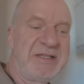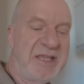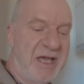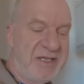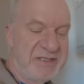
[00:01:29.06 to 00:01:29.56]

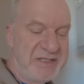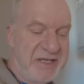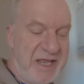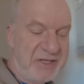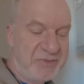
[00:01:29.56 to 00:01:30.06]
that is the
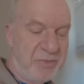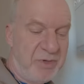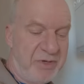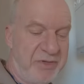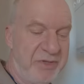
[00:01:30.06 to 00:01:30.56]
next
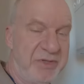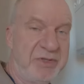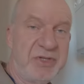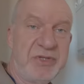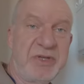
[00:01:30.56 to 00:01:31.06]
one
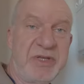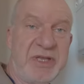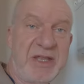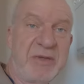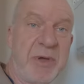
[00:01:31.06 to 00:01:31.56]
that you can
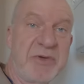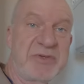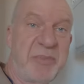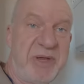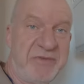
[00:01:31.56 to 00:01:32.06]
get the
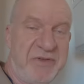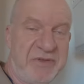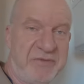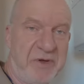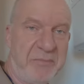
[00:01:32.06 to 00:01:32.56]
most
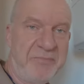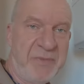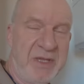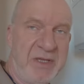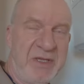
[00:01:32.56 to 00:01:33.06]
benefit from.
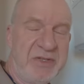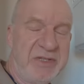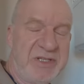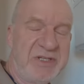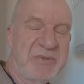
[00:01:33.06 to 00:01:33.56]
And
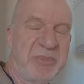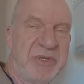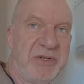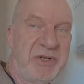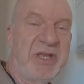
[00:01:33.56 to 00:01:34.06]
you need to
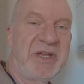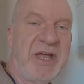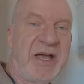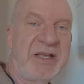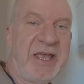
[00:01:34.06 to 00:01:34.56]
be looking
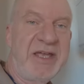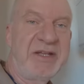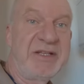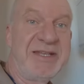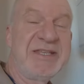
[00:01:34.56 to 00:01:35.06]
at getting
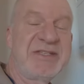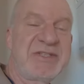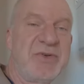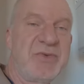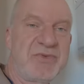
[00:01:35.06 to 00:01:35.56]
at least
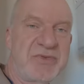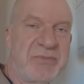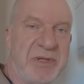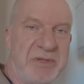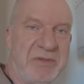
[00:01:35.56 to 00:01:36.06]
200
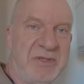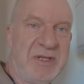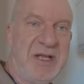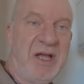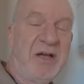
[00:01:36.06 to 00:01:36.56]
mil
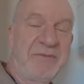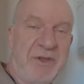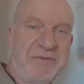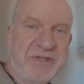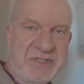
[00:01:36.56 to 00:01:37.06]
of
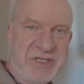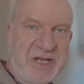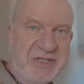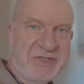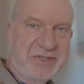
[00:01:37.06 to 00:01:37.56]
loft
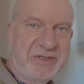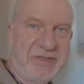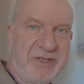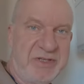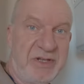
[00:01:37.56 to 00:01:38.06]
insulation
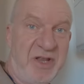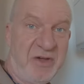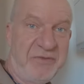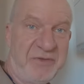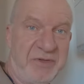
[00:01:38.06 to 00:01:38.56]
in your
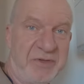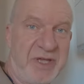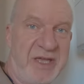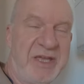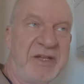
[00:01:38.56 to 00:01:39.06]
loft,
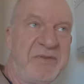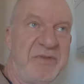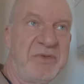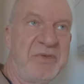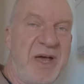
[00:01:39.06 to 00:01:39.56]
okay? And
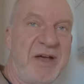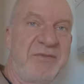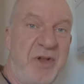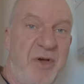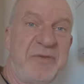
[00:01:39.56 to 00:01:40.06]
if you
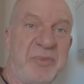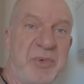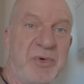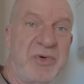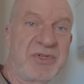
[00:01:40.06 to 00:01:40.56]
have loft
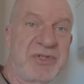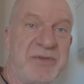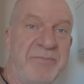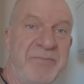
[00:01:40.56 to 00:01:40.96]
boards,